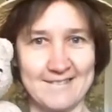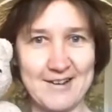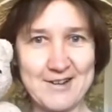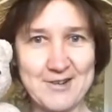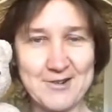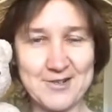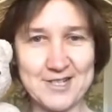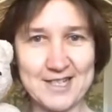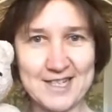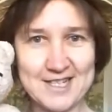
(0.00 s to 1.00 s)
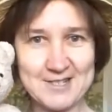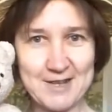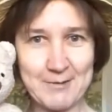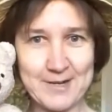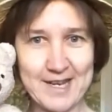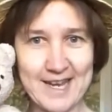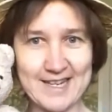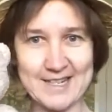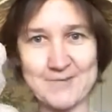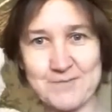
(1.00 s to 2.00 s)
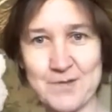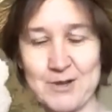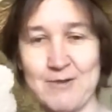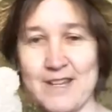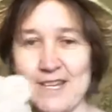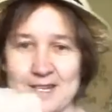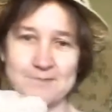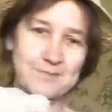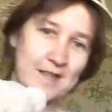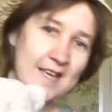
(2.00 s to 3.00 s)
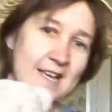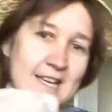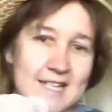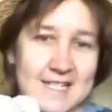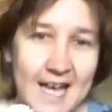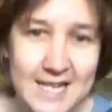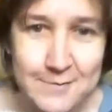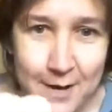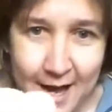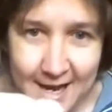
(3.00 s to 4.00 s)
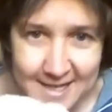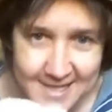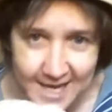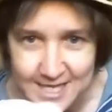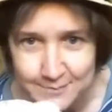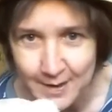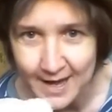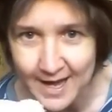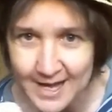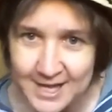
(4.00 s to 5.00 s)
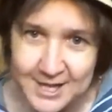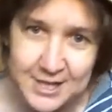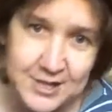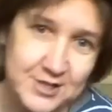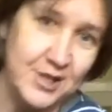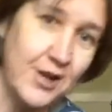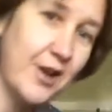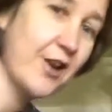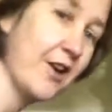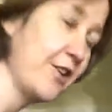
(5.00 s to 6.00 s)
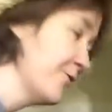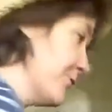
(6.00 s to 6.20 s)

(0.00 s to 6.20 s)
Very good. Let's do that one again. You ready? Teddy bear, teddy bear, turn